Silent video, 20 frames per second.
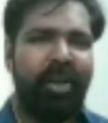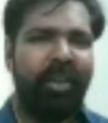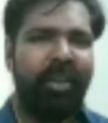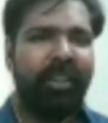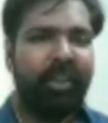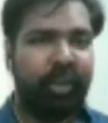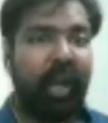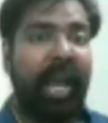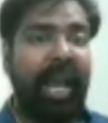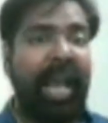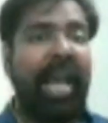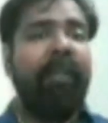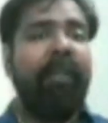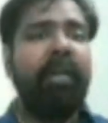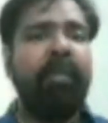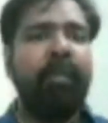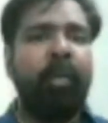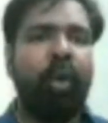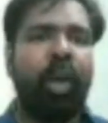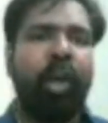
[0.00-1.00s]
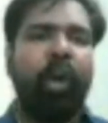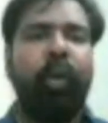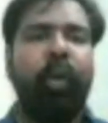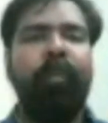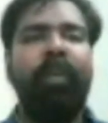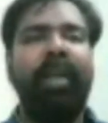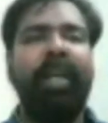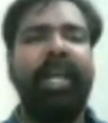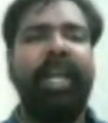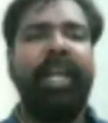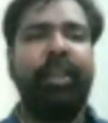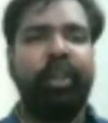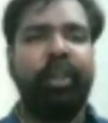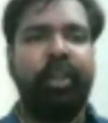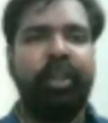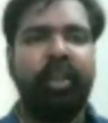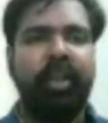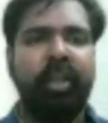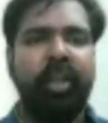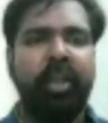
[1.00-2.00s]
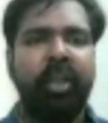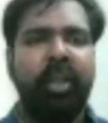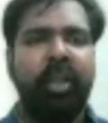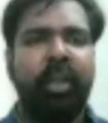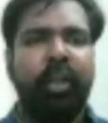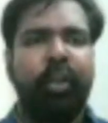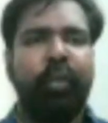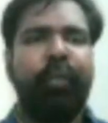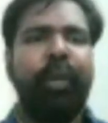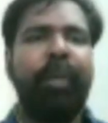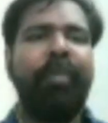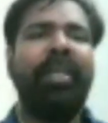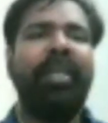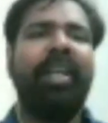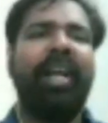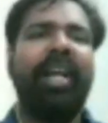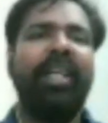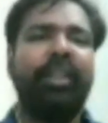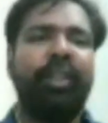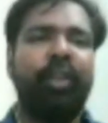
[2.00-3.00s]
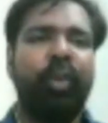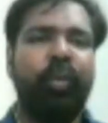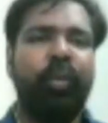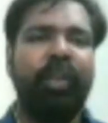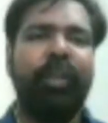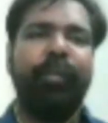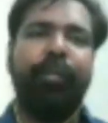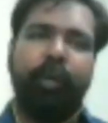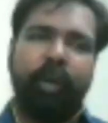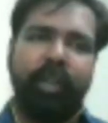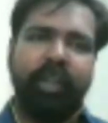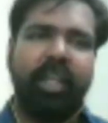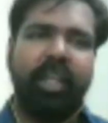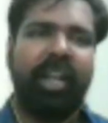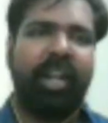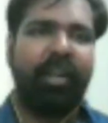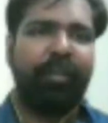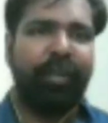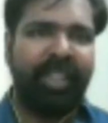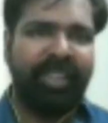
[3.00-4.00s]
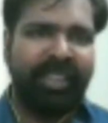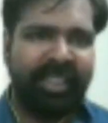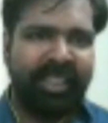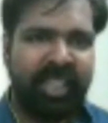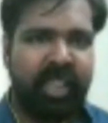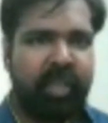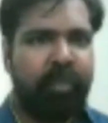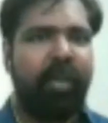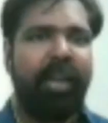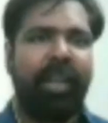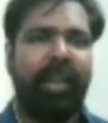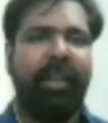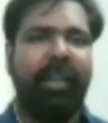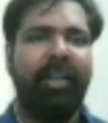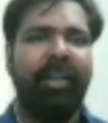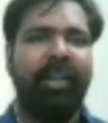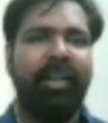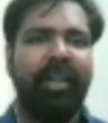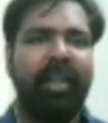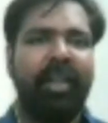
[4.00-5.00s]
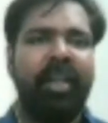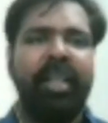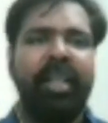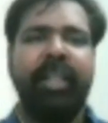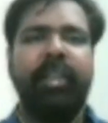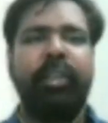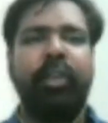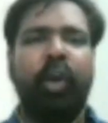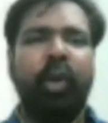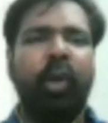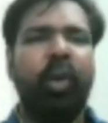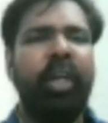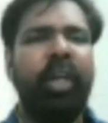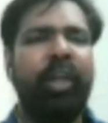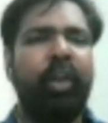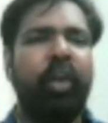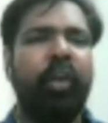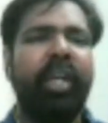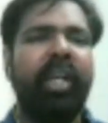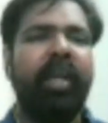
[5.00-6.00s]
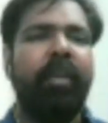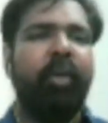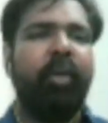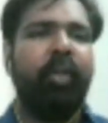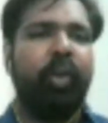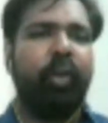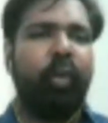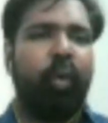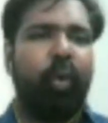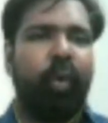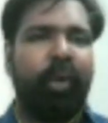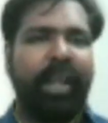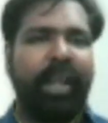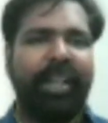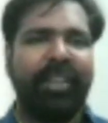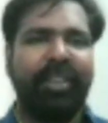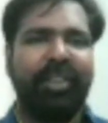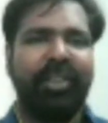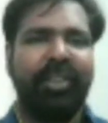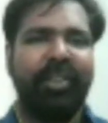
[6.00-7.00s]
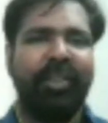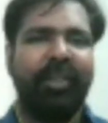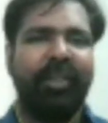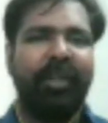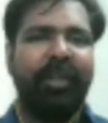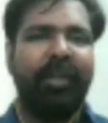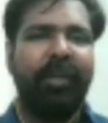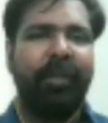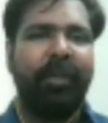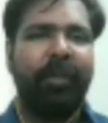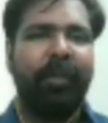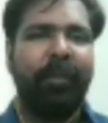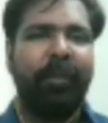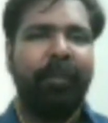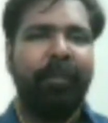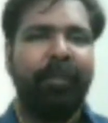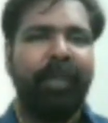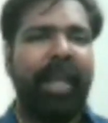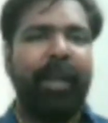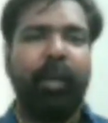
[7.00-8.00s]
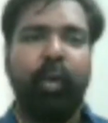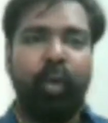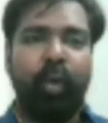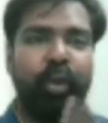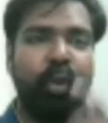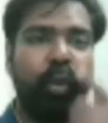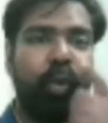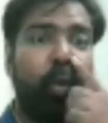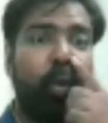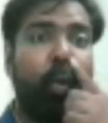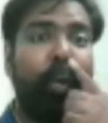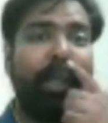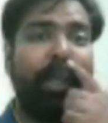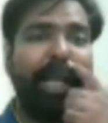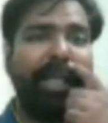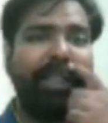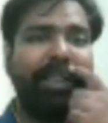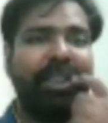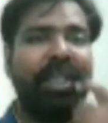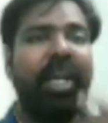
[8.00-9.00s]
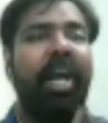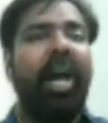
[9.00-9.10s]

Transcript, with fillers: So I have a moral obligation to familiarize you with further references as well. It's not only talking about the core text, and also core text